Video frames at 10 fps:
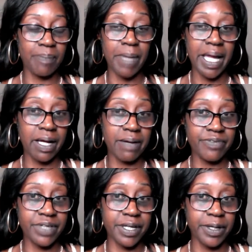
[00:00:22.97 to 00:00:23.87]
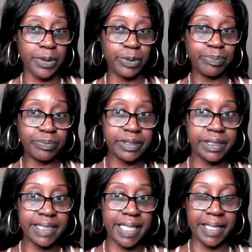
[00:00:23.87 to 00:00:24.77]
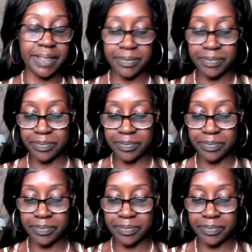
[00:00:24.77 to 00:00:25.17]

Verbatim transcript: makeup video today.